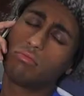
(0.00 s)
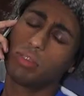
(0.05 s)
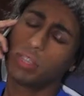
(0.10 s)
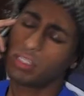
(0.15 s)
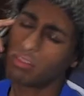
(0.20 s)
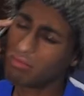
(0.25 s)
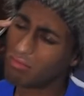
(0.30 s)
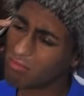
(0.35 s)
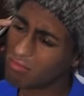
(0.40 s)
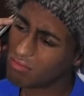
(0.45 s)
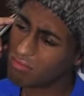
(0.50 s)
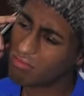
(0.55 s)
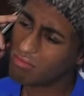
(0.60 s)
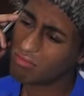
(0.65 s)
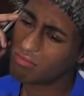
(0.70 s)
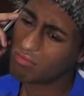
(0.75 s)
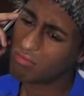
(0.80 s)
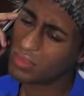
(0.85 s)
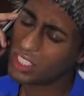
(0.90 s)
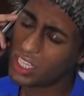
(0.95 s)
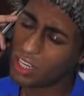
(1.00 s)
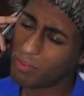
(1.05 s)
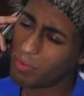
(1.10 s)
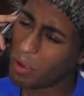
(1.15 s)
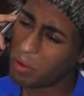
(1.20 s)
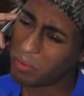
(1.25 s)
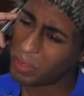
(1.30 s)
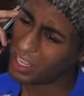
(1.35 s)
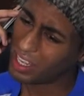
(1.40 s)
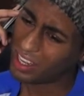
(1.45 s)
But enough
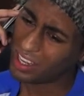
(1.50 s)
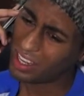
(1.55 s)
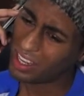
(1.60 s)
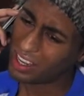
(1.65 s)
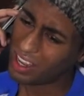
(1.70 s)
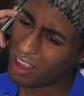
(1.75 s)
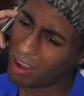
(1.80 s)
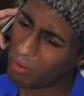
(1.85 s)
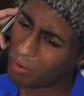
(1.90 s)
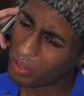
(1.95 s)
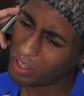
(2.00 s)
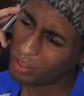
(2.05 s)
about me. How are